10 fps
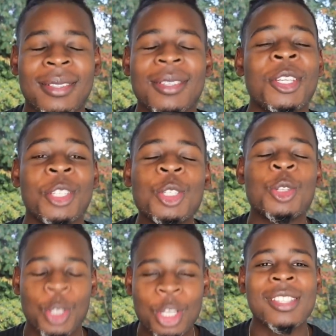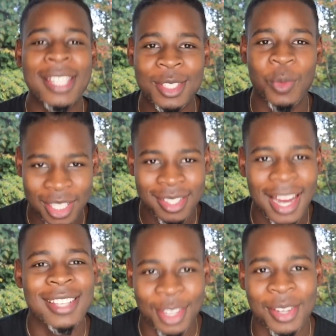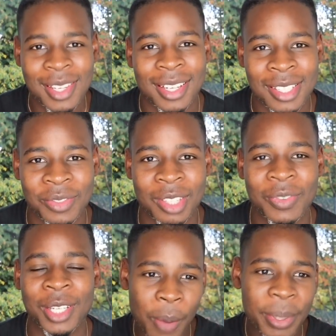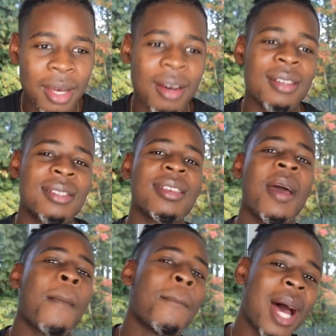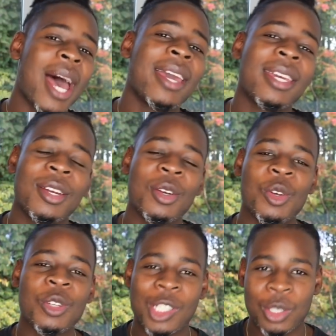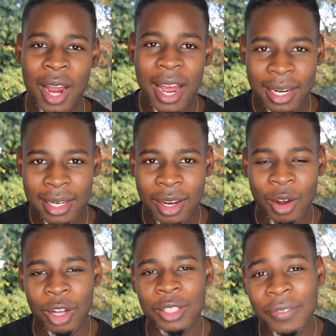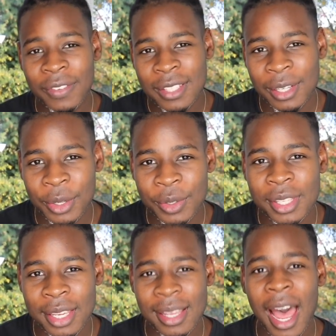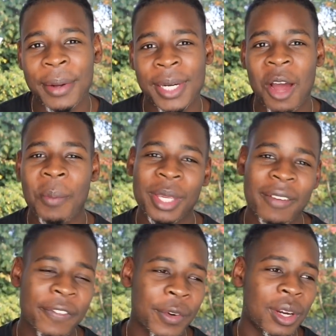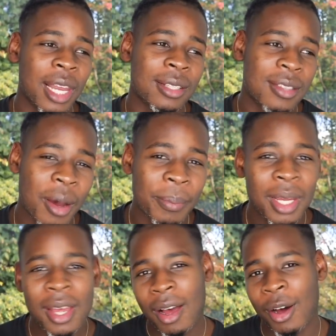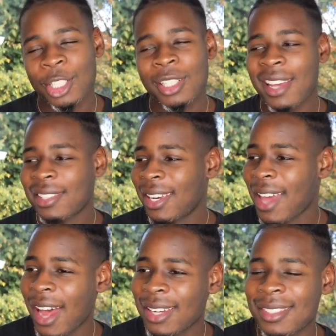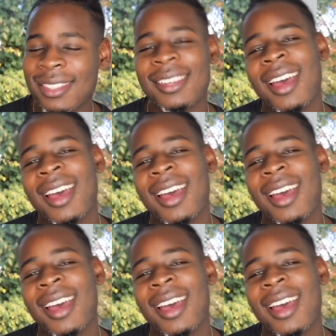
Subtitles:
You just need to watch the last 30 seconds of this video because my new track called Nothing to Lose is out now. Me and Fruit linked up, or should I say Heinz,